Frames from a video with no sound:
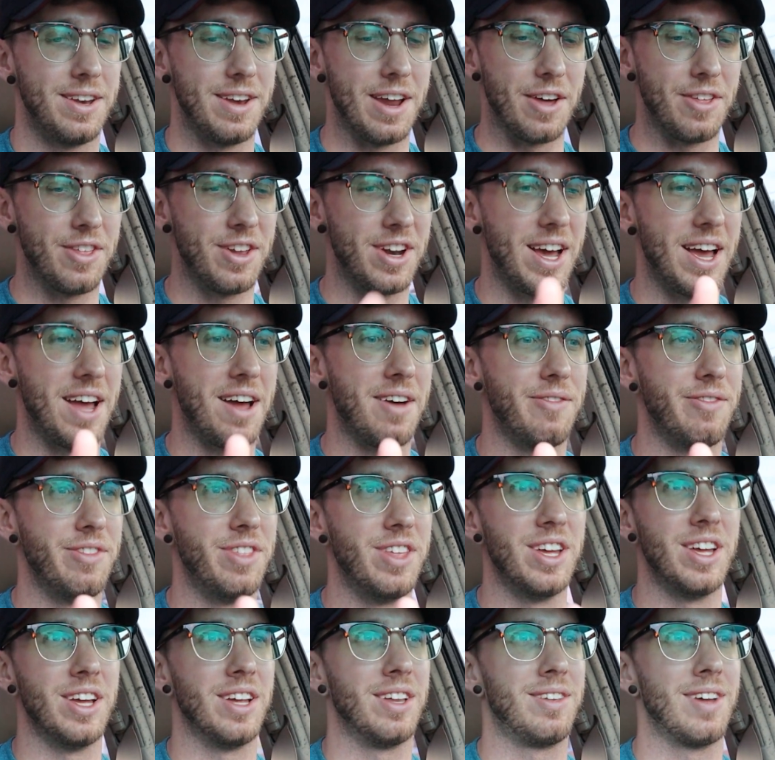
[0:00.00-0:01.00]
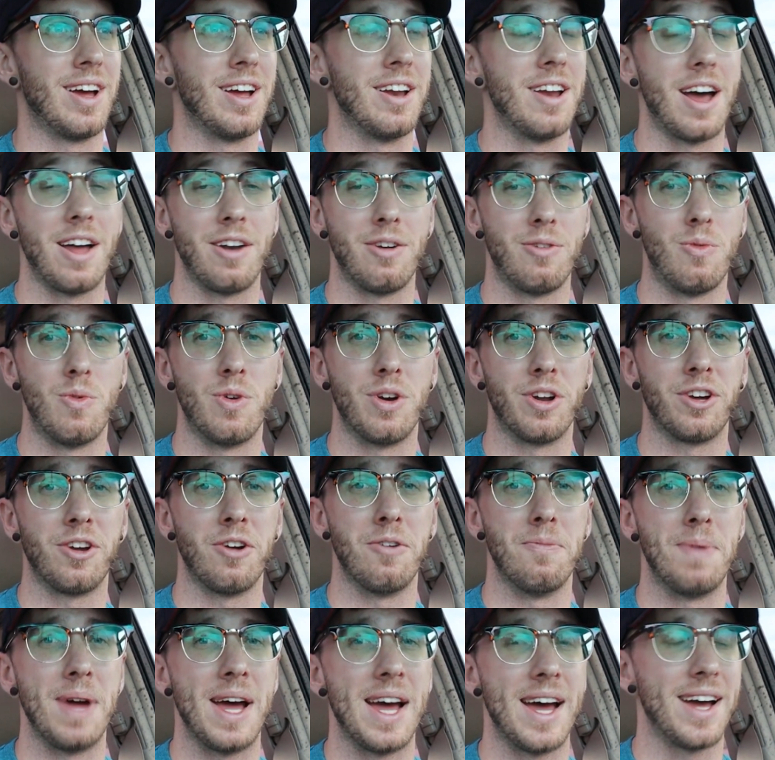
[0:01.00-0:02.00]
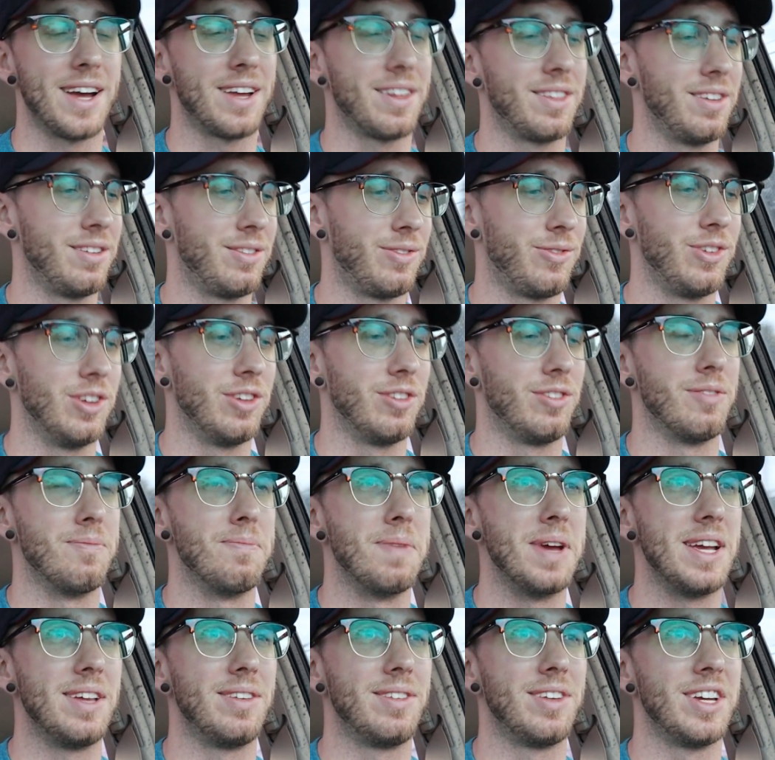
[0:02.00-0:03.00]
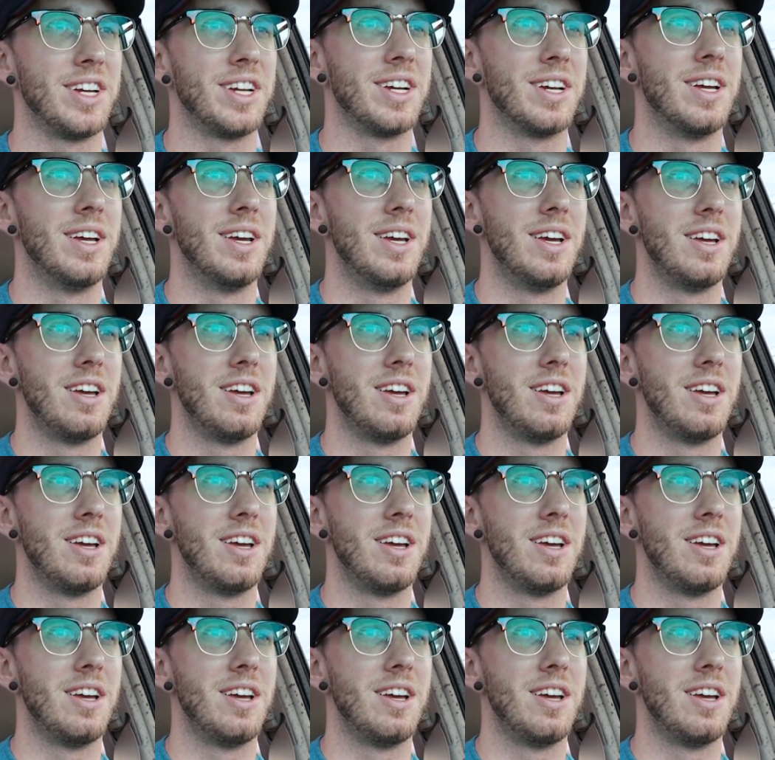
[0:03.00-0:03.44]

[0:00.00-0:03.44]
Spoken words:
now that I have this, I don't want to go back. This feels amazing.